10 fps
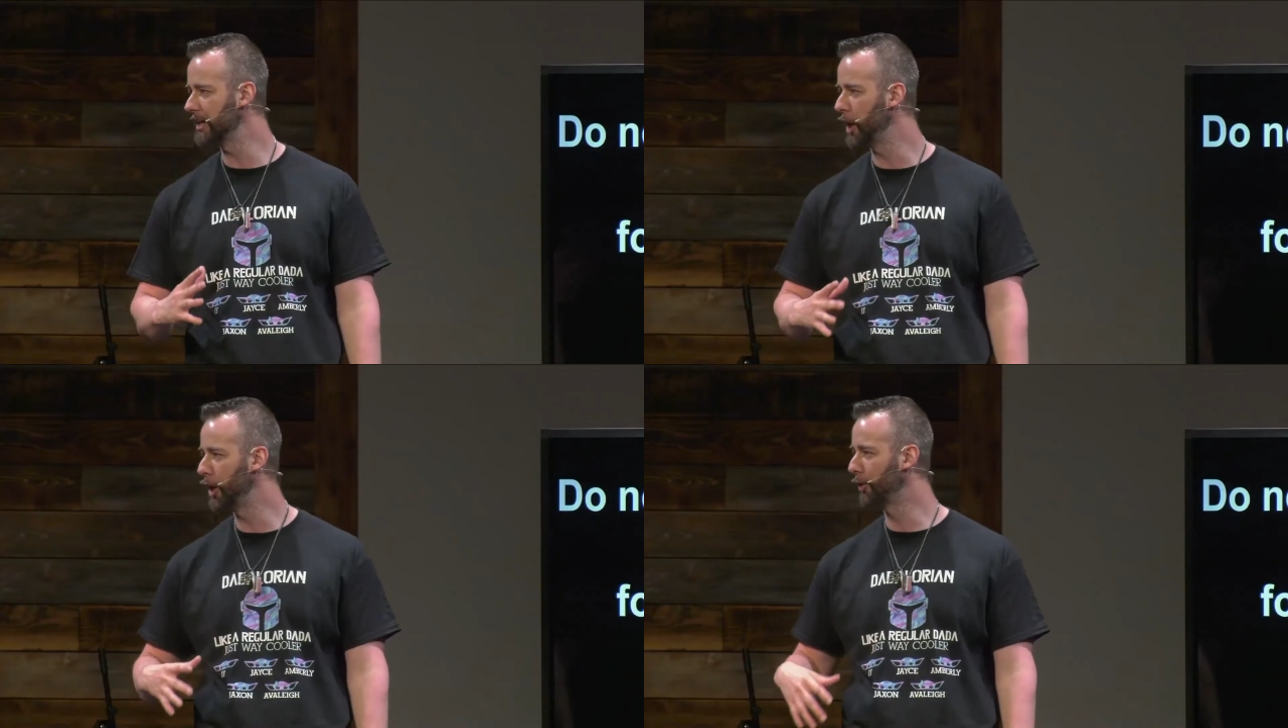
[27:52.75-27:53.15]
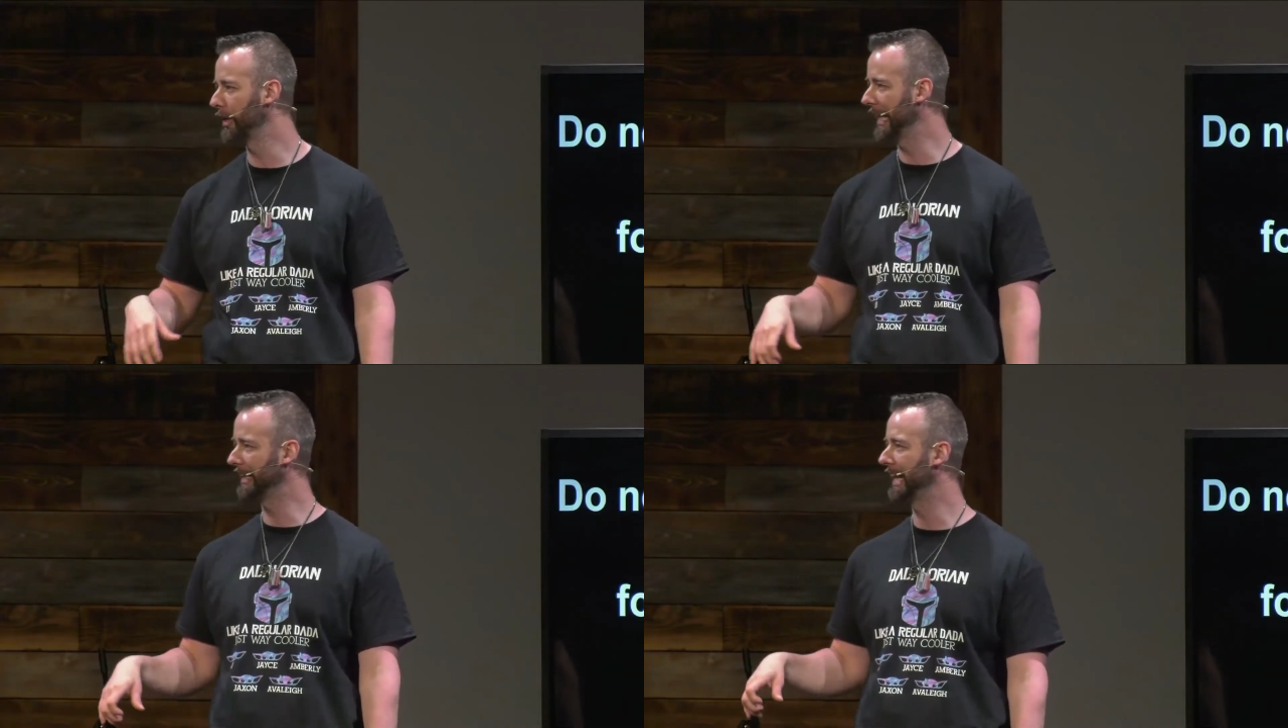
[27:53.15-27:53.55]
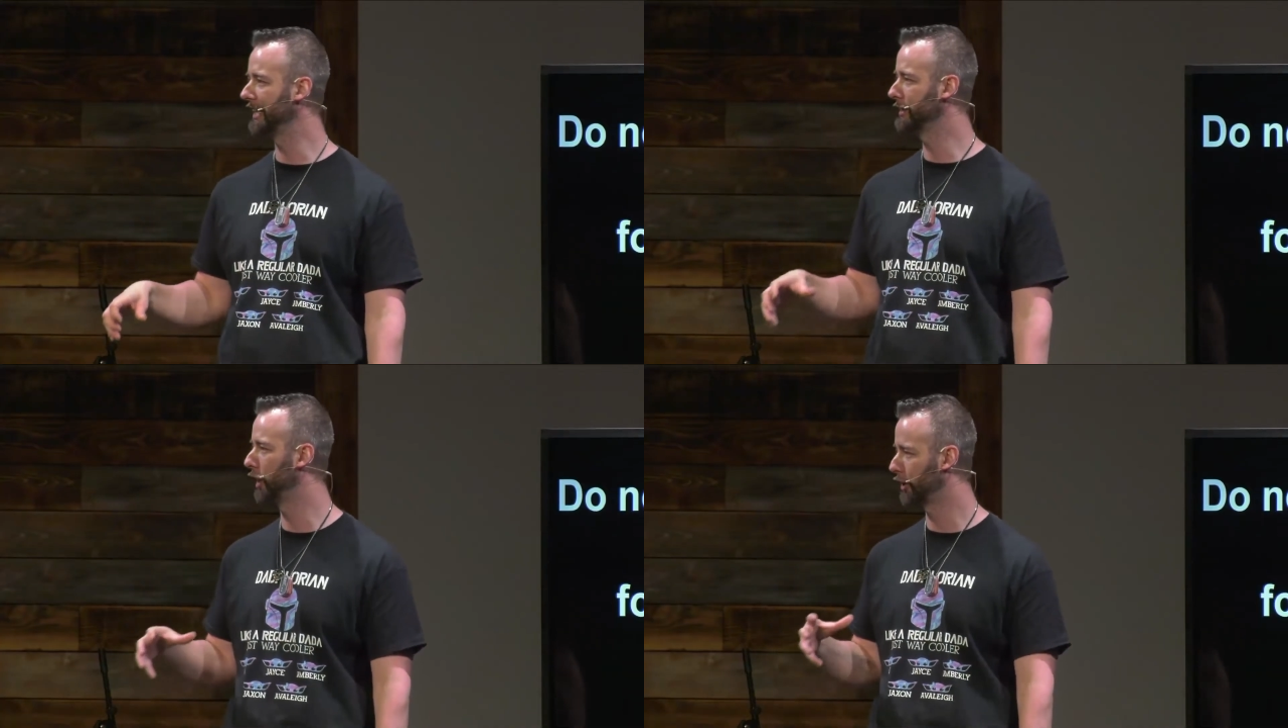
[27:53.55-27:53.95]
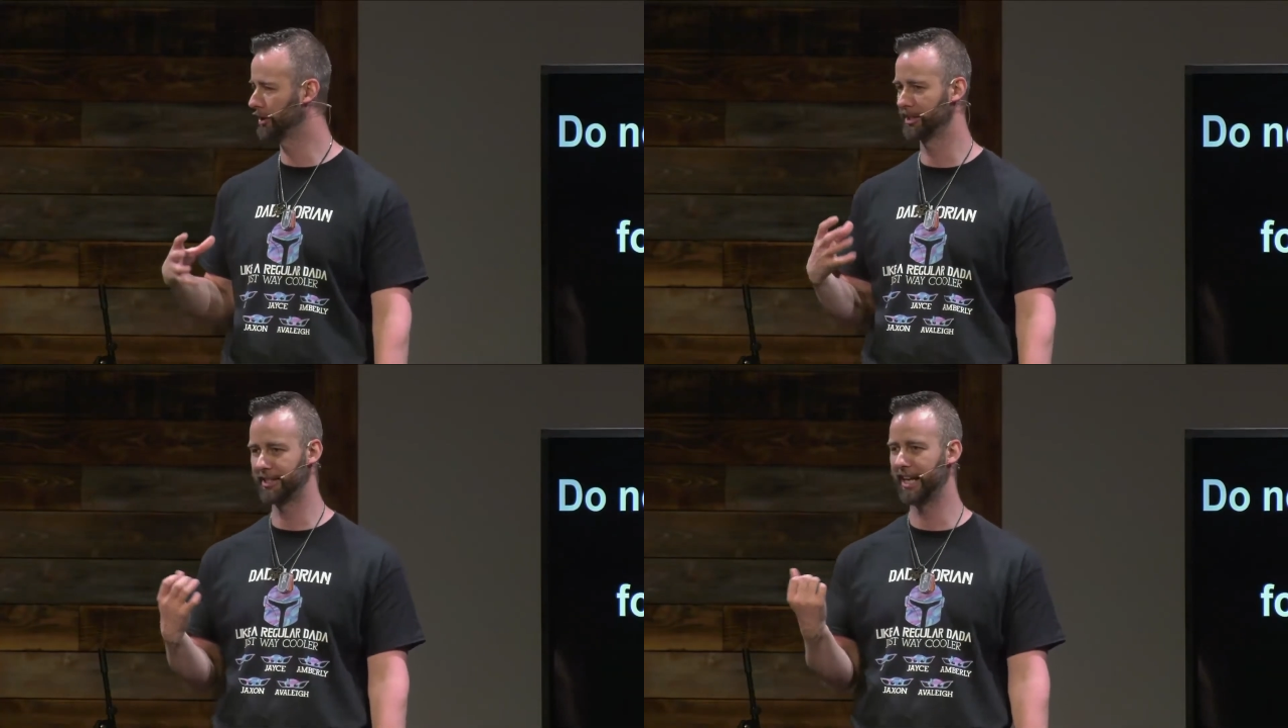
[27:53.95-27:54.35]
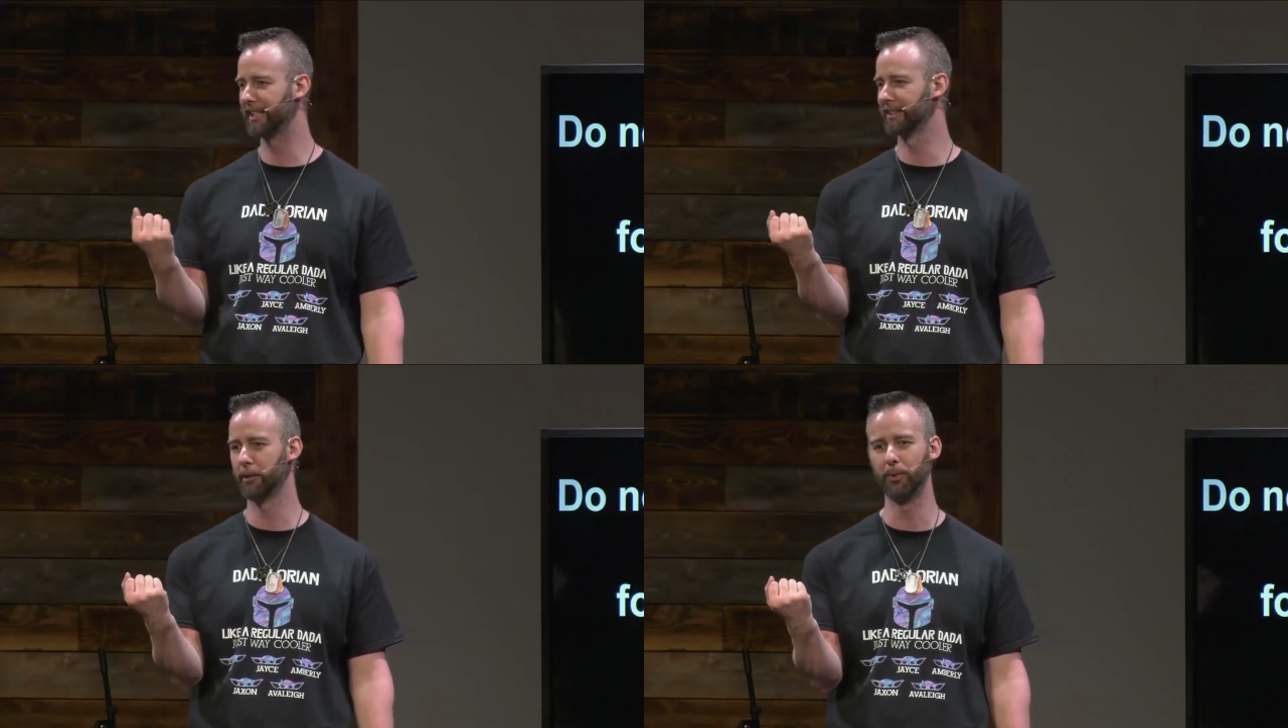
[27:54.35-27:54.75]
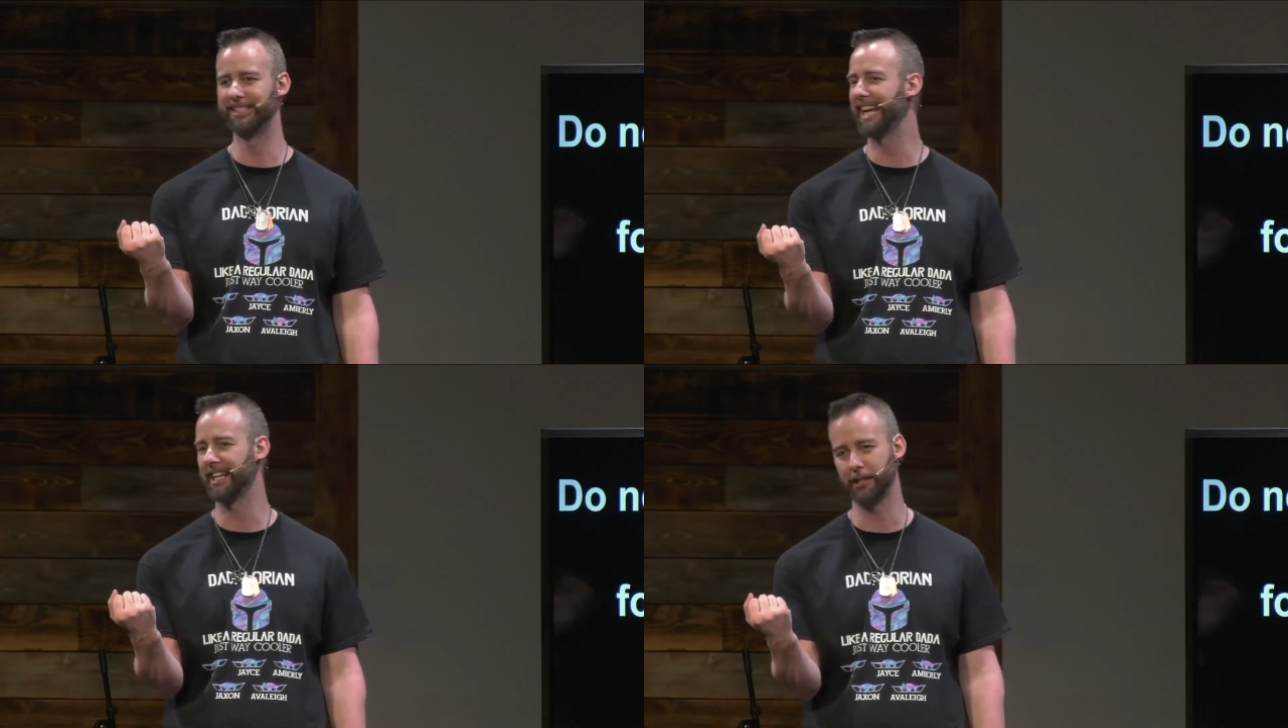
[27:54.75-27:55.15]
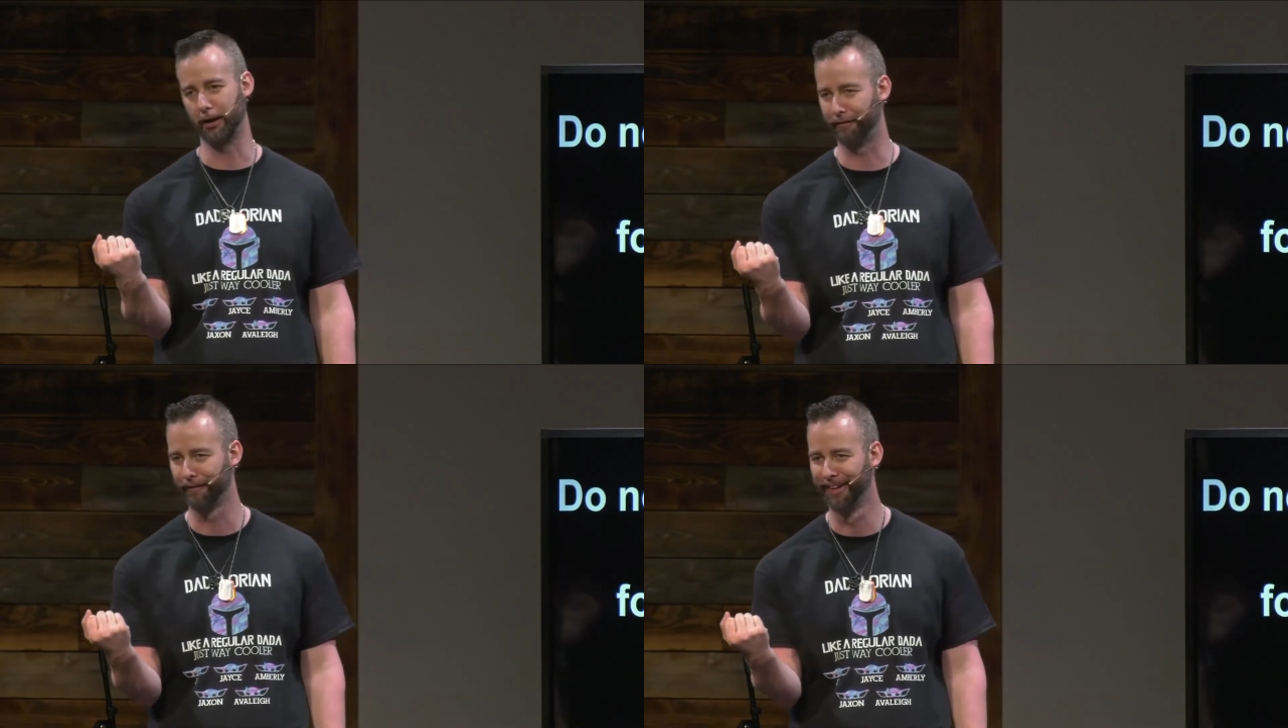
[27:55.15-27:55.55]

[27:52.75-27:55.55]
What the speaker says: dog without that dog just taking someone's hand off.